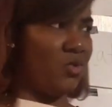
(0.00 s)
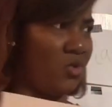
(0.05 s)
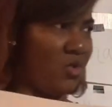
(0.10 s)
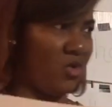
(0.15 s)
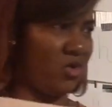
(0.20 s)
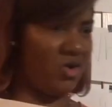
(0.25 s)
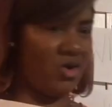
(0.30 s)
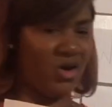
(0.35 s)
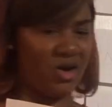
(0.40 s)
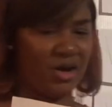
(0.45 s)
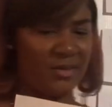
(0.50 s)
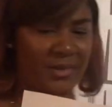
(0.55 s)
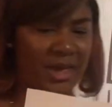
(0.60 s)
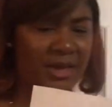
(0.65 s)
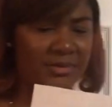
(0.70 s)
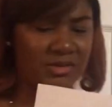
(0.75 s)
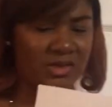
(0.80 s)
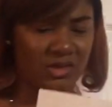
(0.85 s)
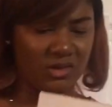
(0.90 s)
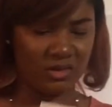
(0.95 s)
Warm.
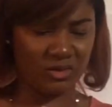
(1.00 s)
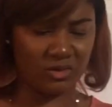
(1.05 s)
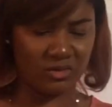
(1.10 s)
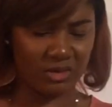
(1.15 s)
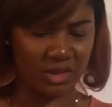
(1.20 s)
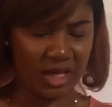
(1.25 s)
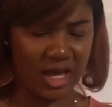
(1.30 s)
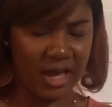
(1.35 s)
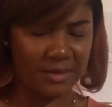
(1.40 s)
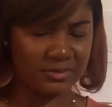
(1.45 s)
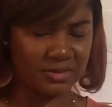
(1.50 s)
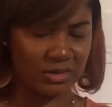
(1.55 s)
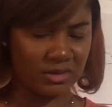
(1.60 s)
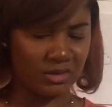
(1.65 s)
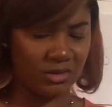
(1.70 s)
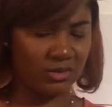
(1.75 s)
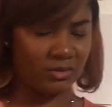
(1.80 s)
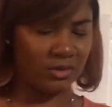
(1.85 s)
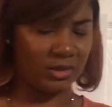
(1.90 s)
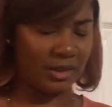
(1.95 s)
Absolutely.
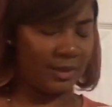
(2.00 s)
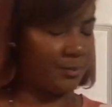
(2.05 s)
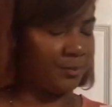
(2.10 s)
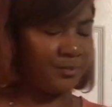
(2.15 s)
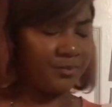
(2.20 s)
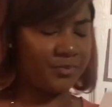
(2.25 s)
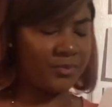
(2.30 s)
Absolutely.